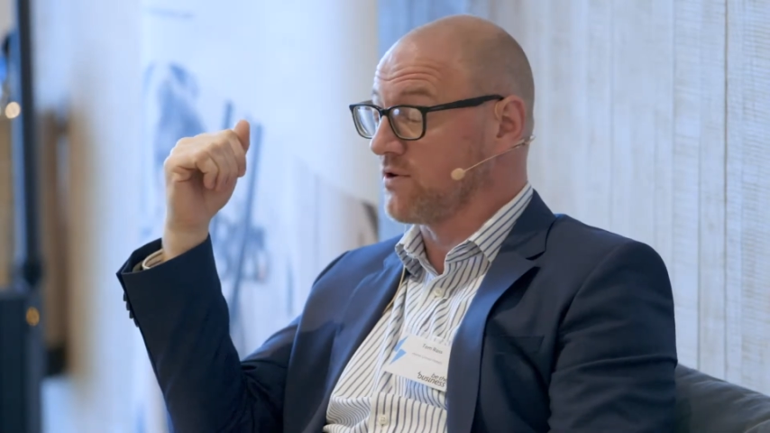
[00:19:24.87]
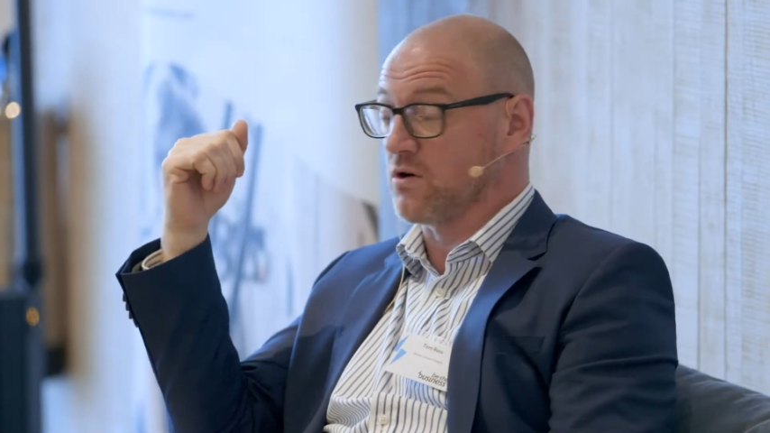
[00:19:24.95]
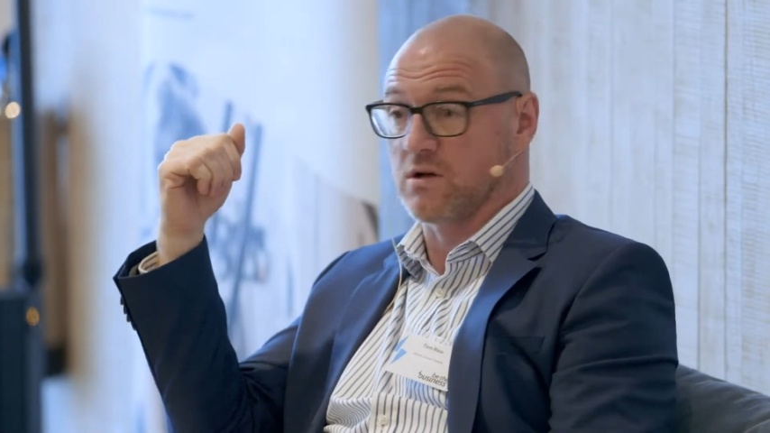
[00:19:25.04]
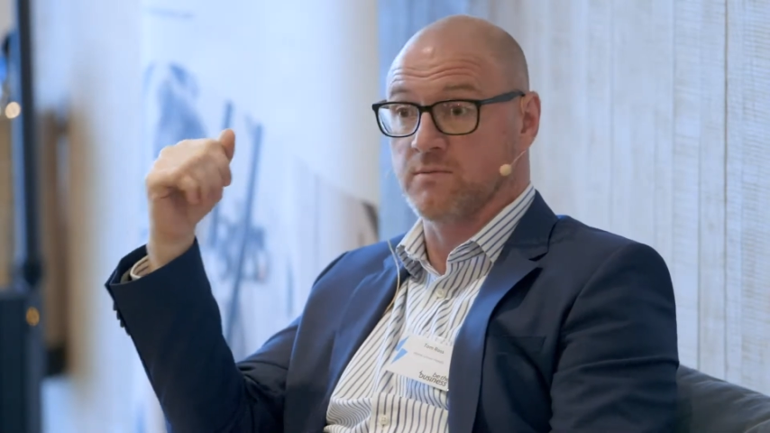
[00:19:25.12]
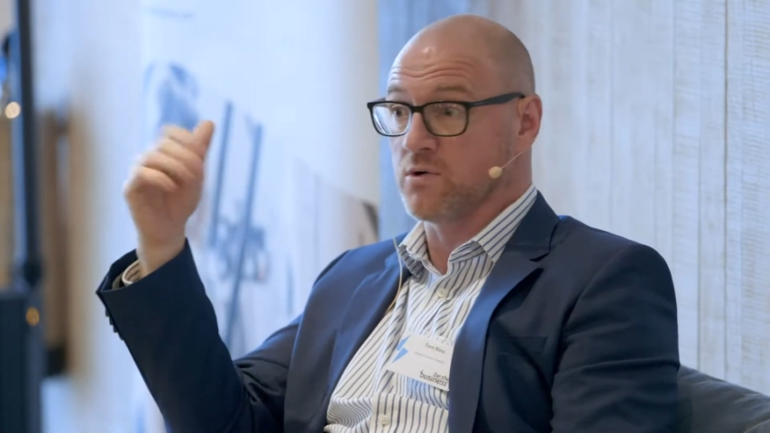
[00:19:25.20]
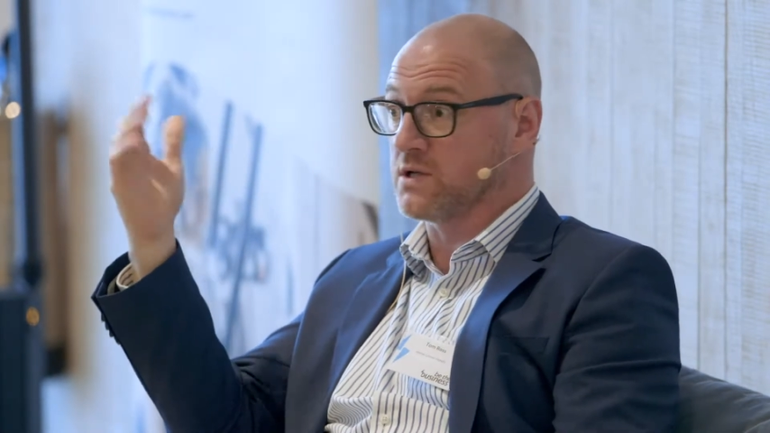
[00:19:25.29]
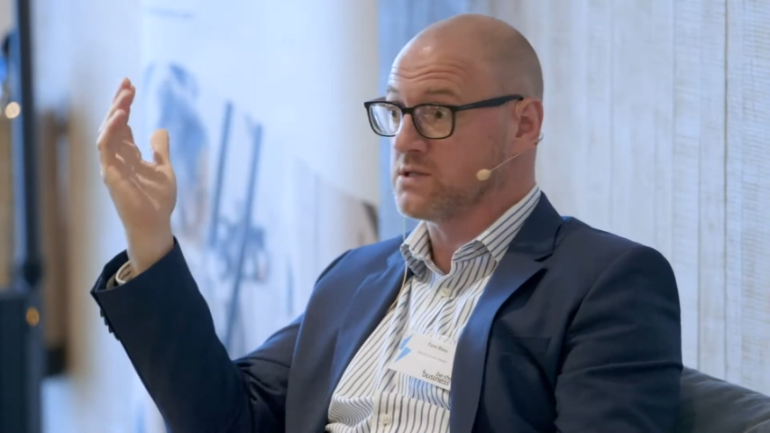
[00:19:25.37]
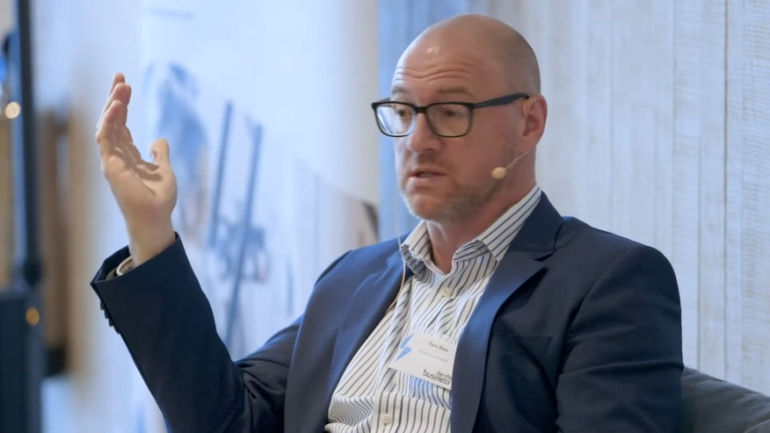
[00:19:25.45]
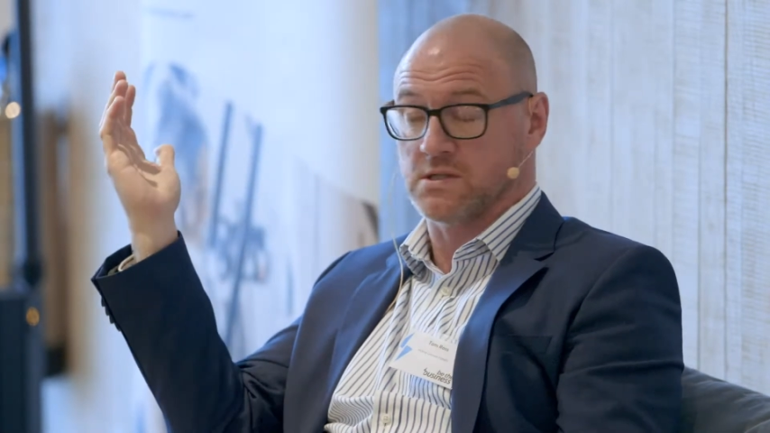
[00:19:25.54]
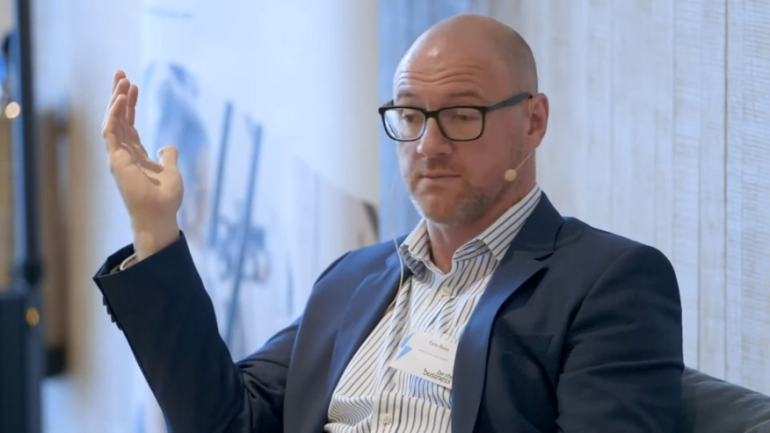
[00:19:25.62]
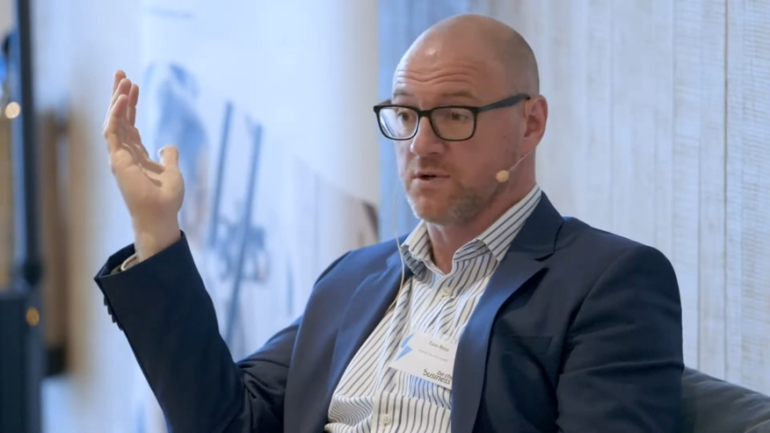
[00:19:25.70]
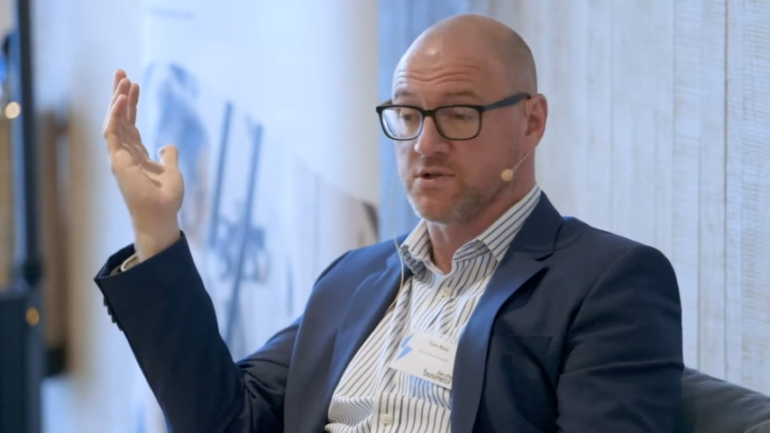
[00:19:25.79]
o'clock in the morning, see
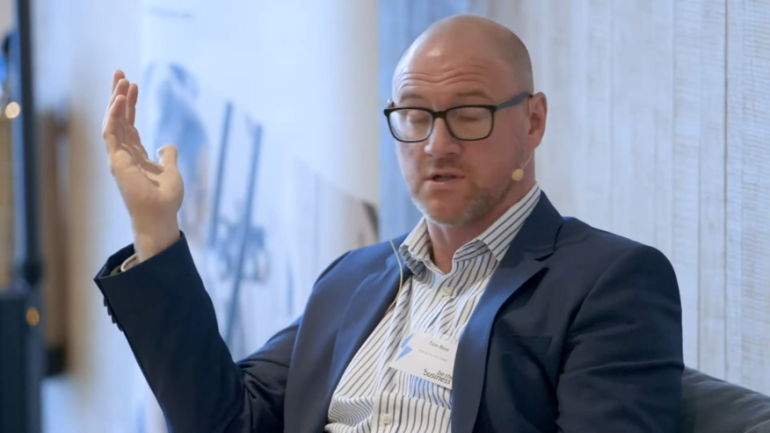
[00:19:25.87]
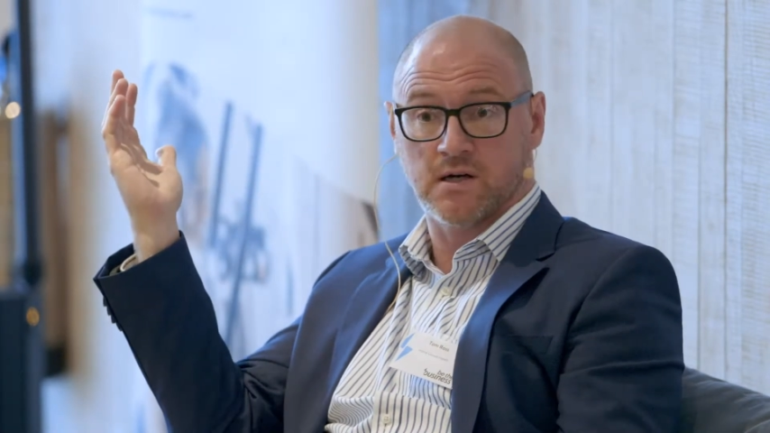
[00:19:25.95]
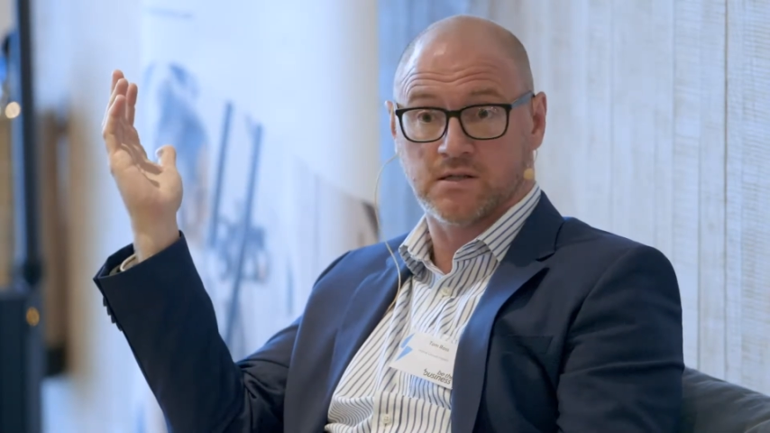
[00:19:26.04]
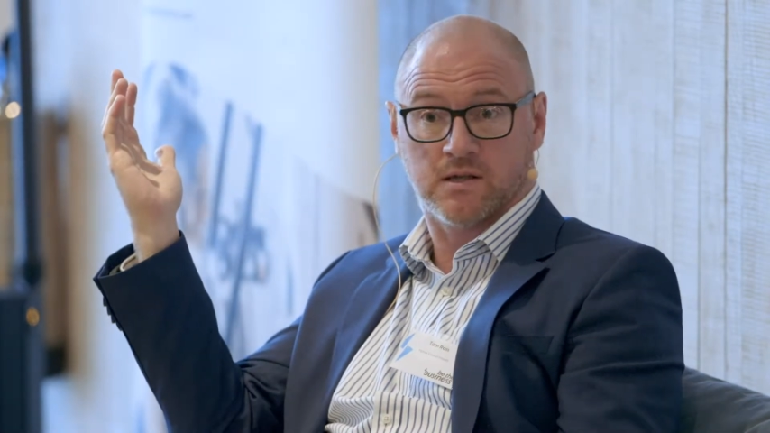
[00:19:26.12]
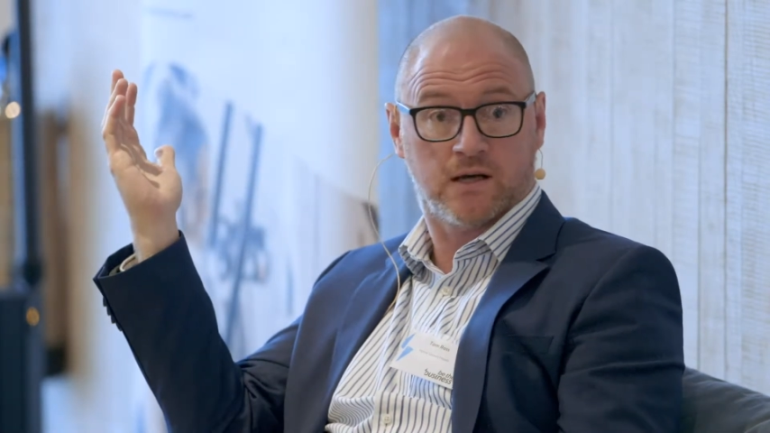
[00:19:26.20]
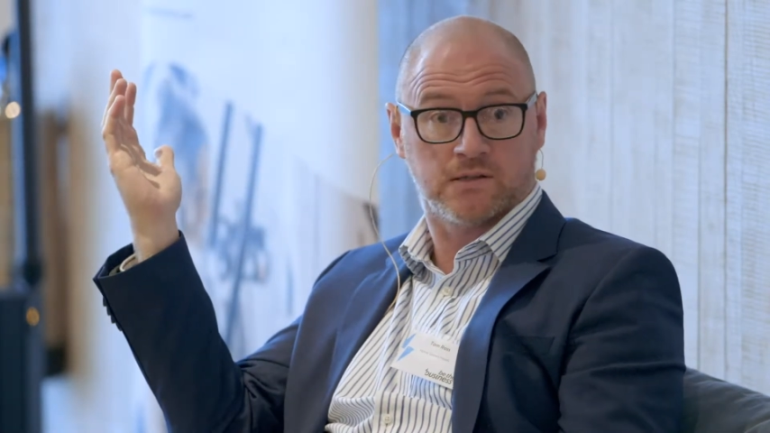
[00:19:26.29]
some new starter there.